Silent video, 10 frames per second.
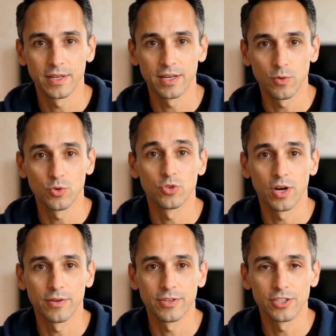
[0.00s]
and I will
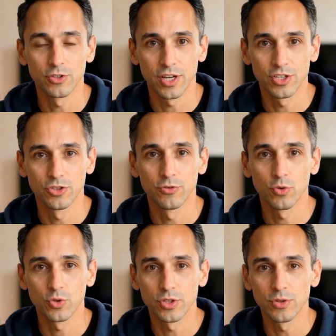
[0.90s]
draft the introduction
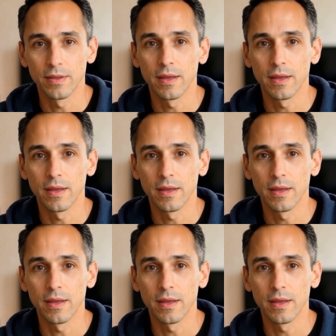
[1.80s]
for you.